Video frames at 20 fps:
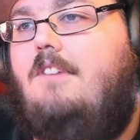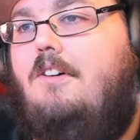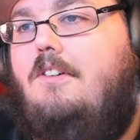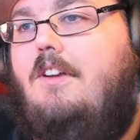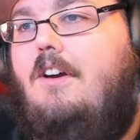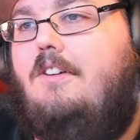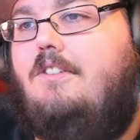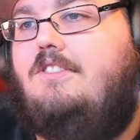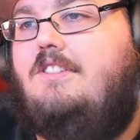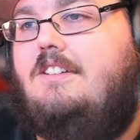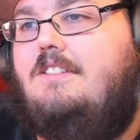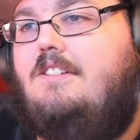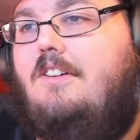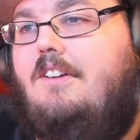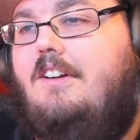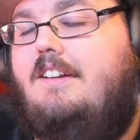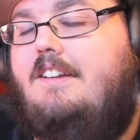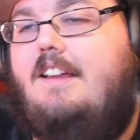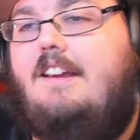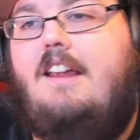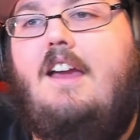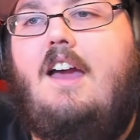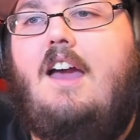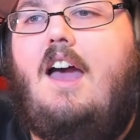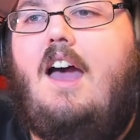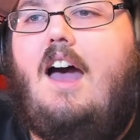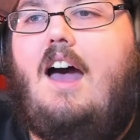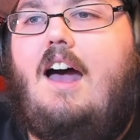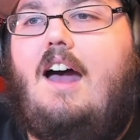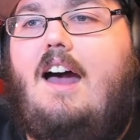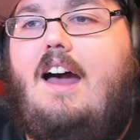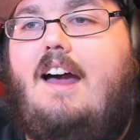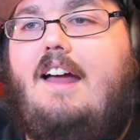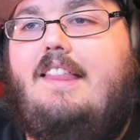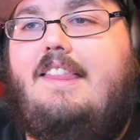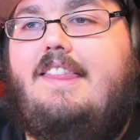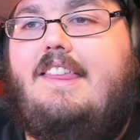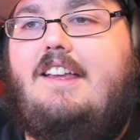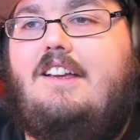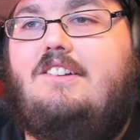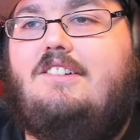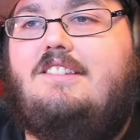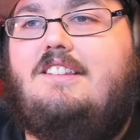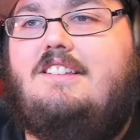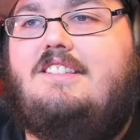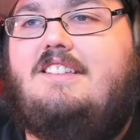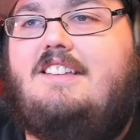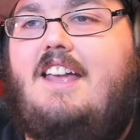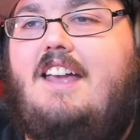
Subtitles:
Oh no, she's already dead. The